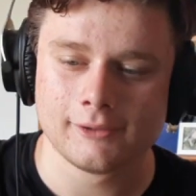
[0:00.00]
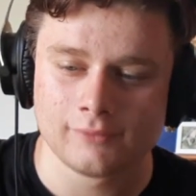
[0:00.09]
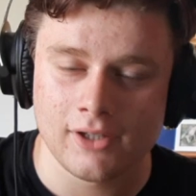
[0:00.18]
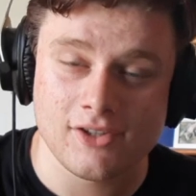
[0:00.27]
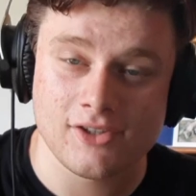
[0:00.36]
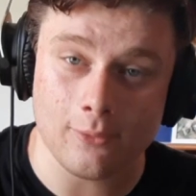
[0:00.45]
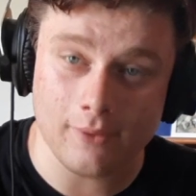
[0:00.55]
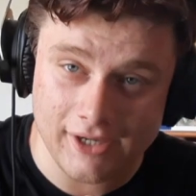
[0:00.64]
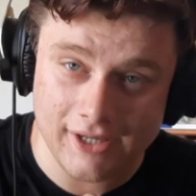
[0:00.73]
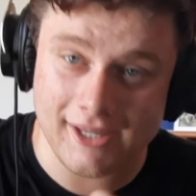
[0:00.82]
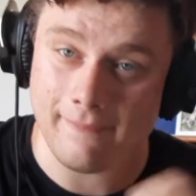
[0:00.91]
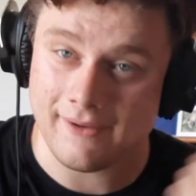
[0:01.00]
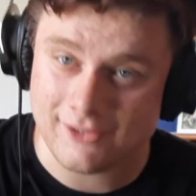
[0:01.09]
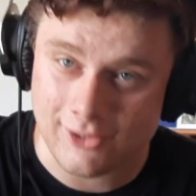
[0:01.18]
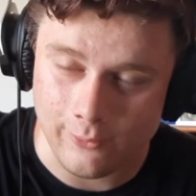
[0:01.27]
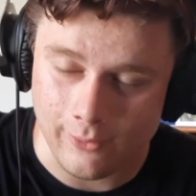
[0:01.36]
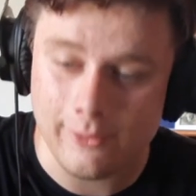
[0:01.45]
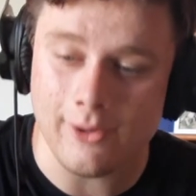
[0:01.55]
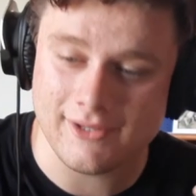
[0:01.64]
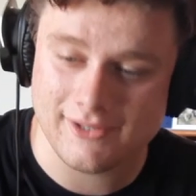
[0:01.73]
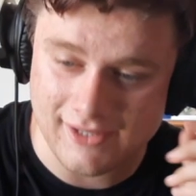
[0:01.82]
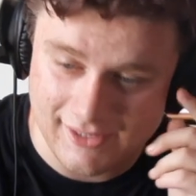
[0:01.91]
So we're gonna get back to the quote.
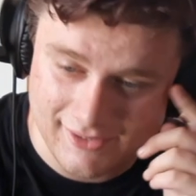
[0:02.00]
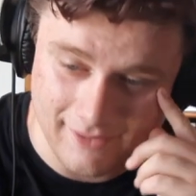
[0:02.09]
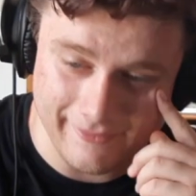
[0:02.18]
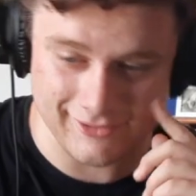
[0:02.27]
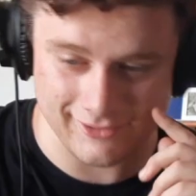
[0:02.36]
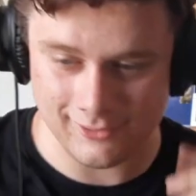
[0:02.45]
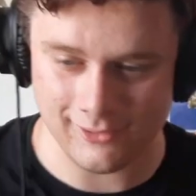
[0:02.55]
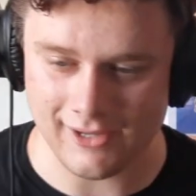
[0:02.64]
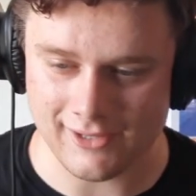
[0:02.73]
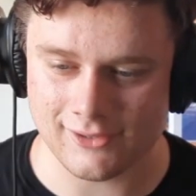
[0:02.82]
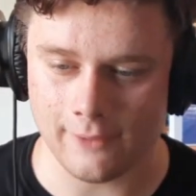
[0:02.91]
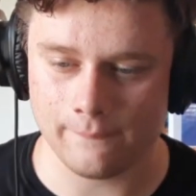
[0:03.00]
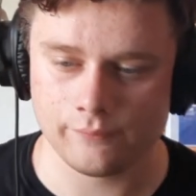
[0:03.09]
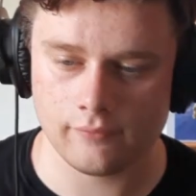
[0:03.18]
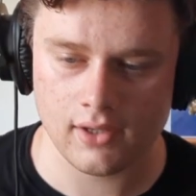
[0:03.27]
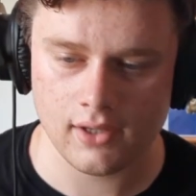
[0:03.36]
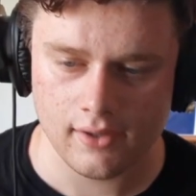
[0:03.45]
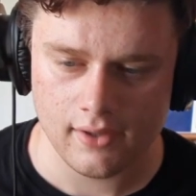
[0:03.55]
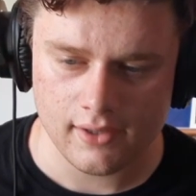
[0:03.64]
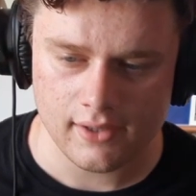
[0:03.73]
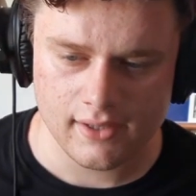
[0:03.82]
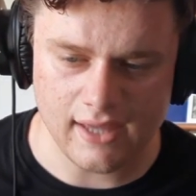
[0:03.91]
Let's get back to it. Okay, so...
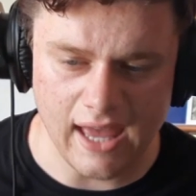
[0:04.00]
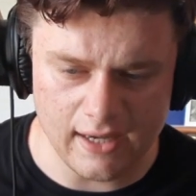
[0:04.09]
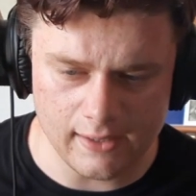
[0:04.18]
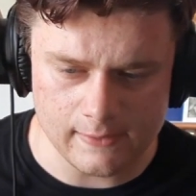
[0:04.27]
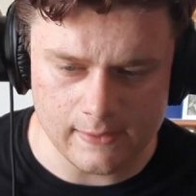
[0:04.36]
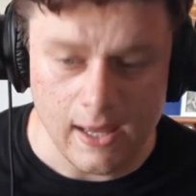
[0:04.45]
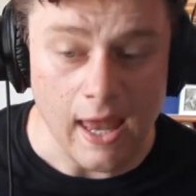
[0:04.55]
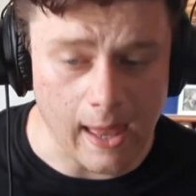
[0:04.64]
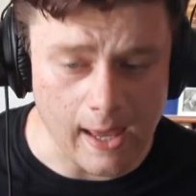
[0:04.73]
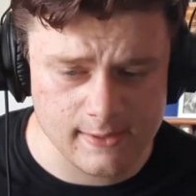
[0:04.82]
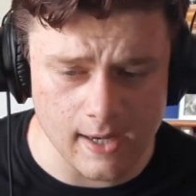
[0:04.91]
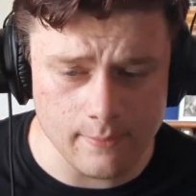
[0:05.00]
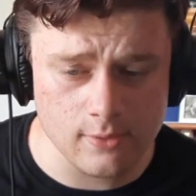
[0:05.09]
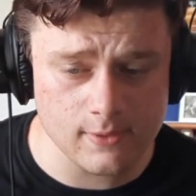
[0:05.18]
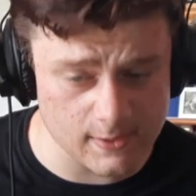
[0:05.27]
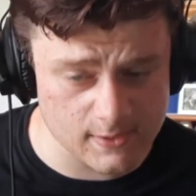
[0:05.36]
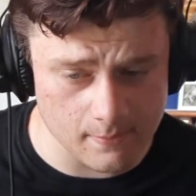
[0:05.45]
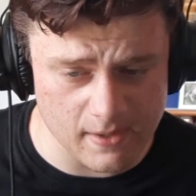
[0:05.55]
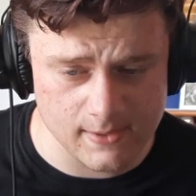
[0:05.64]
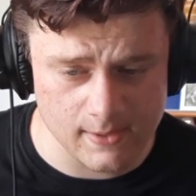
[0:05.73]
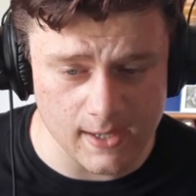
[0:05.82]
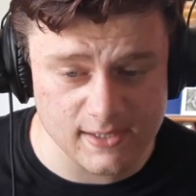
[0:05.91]
Kaelin, last time you touched a
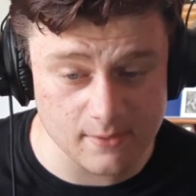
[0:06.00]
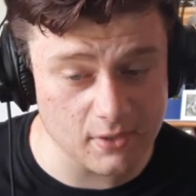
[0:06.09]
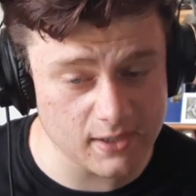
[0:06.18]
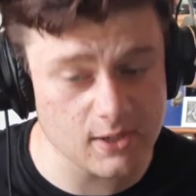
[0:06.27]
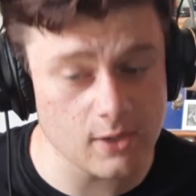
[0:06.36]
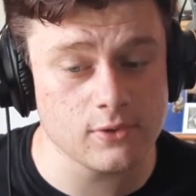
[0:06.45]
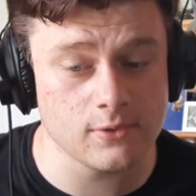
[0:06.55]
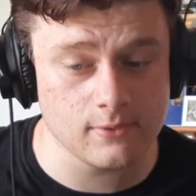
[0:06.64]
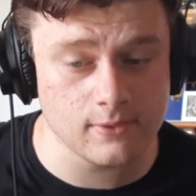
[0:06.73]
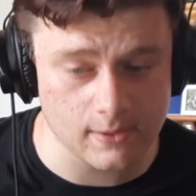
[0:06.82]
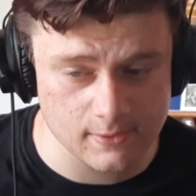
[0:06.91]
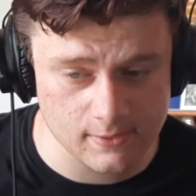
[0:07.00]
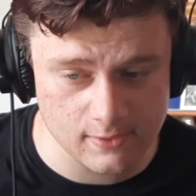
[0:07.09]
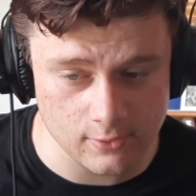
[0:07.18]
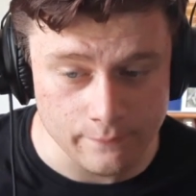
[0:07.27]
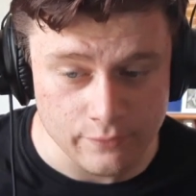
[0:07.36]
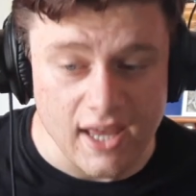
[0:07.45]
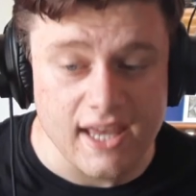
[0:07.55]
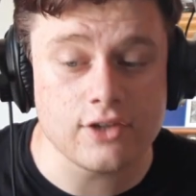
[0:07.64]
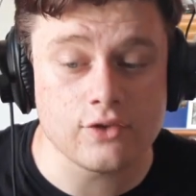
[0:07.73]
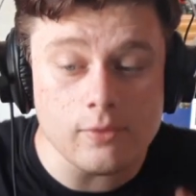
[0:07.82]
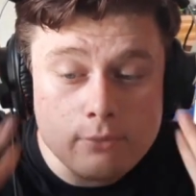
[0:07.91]
magic item when I told you not to. It
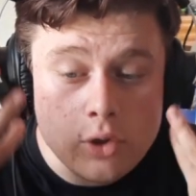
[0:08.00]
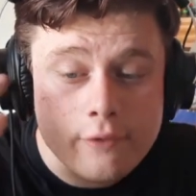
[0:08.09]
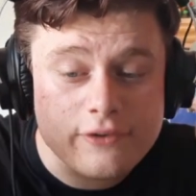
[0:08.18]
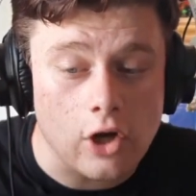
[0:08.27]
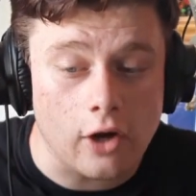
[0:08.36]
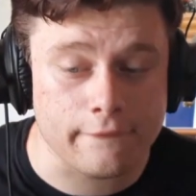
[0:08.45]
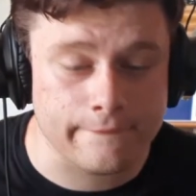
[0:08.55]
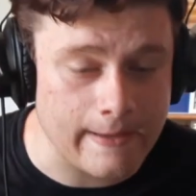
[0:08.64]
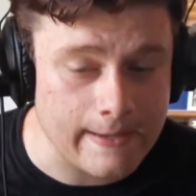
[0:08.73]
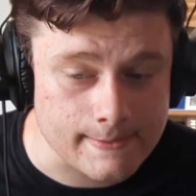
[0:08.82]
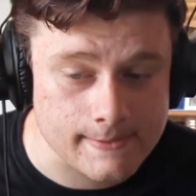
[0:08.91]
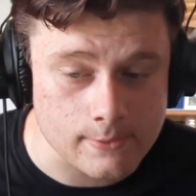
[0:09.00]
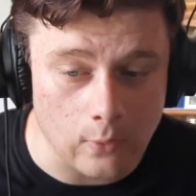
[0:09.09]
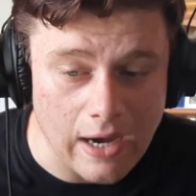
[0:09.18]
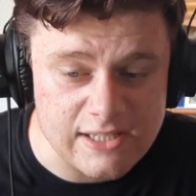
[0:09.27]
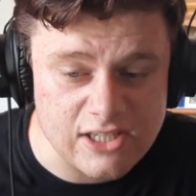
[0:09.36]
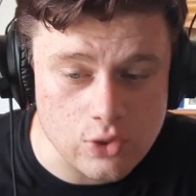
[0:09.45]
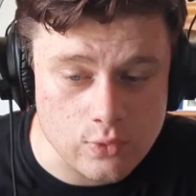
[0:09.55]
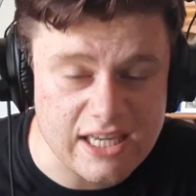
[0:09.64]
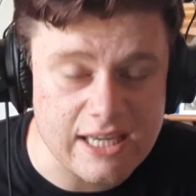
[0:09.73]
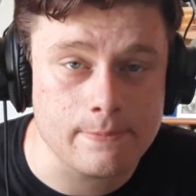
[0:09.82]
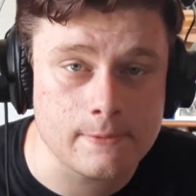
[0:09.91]
removed your face. Why do you
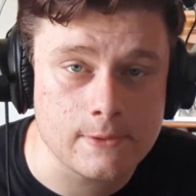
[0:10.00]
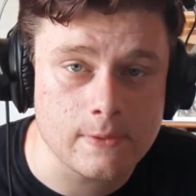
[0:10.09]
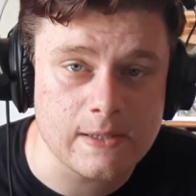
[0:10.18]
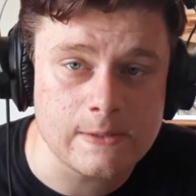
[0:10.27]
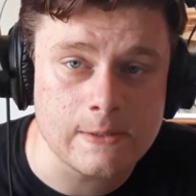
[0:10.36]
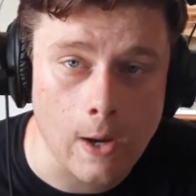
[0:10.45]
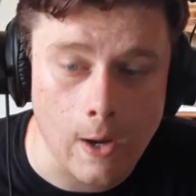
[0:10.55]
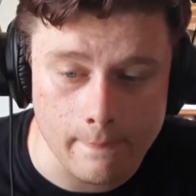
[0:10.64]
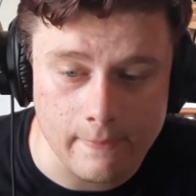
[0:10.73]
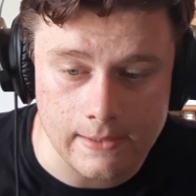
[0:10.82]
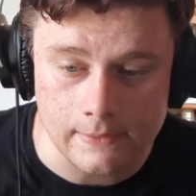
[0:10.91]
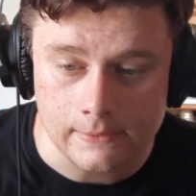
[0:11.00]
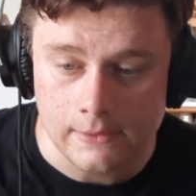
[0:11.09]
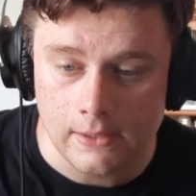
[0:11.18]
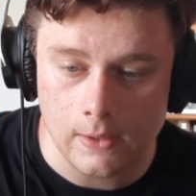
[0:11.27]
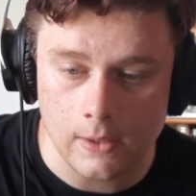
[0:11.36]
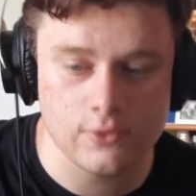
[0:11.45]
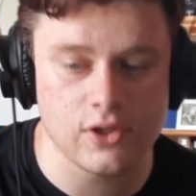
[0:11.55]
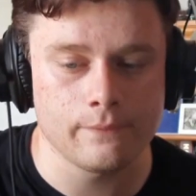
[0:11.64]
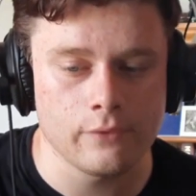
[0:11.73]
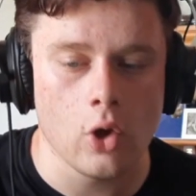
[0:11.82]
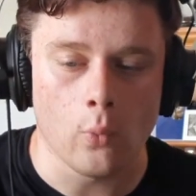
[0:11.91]
keep to ignore me? Oh, sorry.
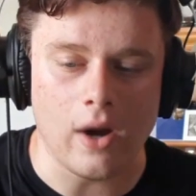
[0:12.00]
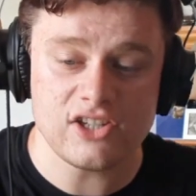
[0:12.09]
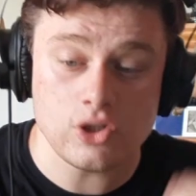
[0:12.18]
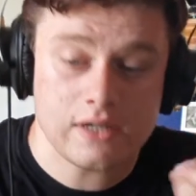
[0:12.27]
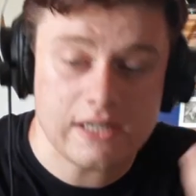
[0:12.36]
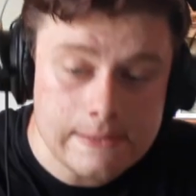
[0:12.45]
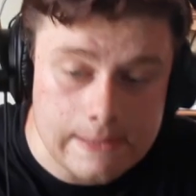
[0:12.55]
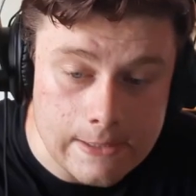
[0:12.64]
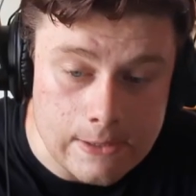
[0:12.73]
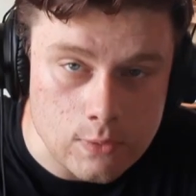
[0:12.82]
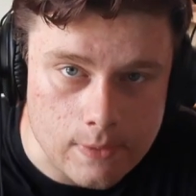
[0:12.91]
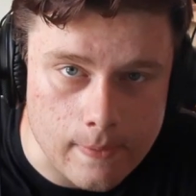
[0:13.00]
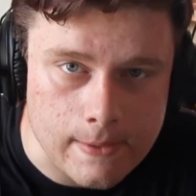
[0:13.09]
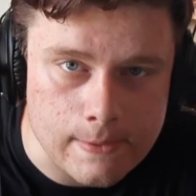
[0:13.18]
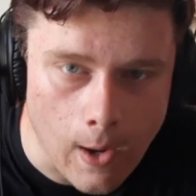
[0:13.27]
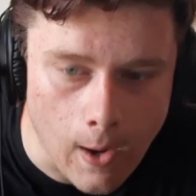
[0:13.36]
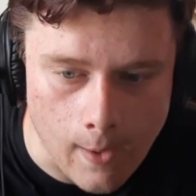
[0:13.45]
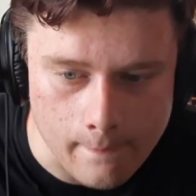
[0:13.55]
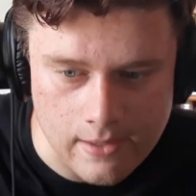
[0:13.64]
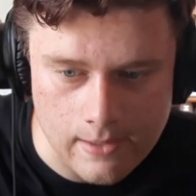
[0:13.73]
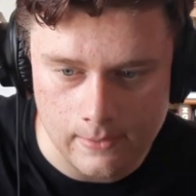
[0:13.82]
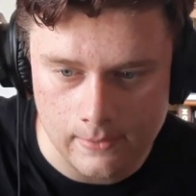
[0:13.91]
Why do you continue to ignore me?